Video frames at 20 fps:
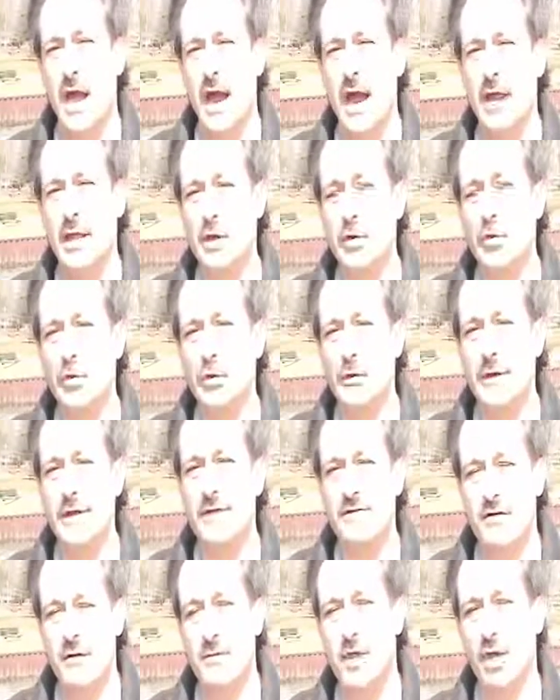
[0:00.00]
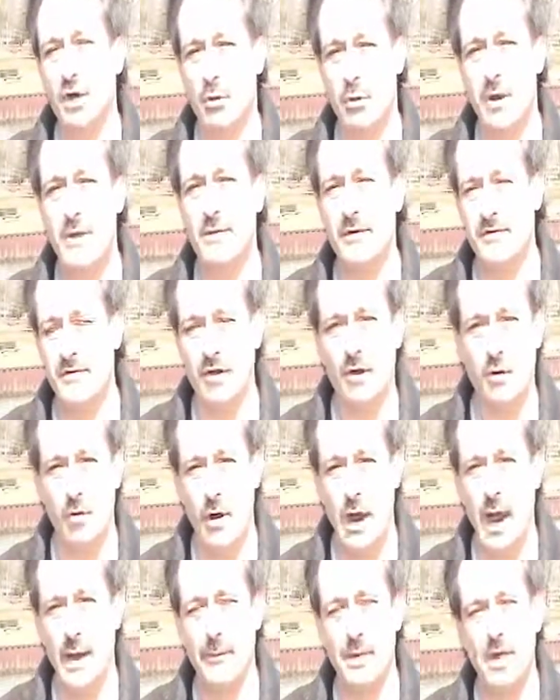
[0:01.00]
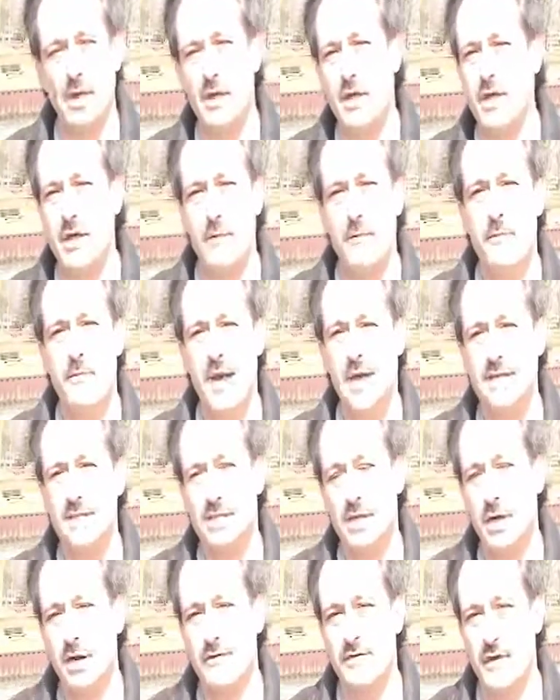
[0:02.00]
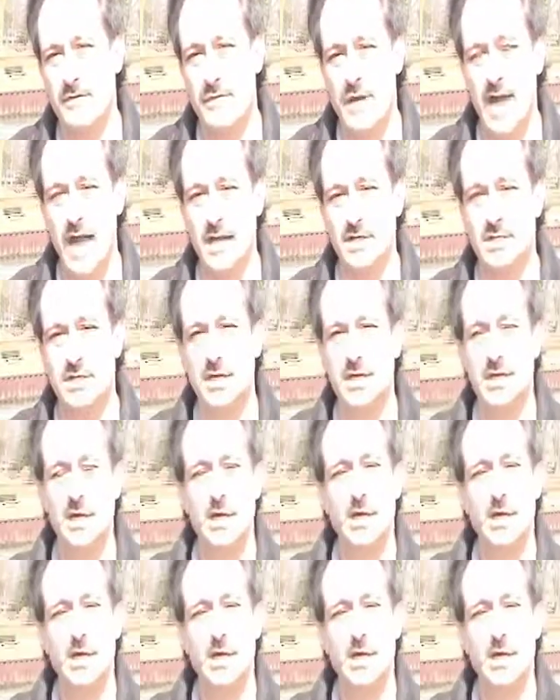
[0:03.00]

Are you learning from the cream of the crop, the best of the best?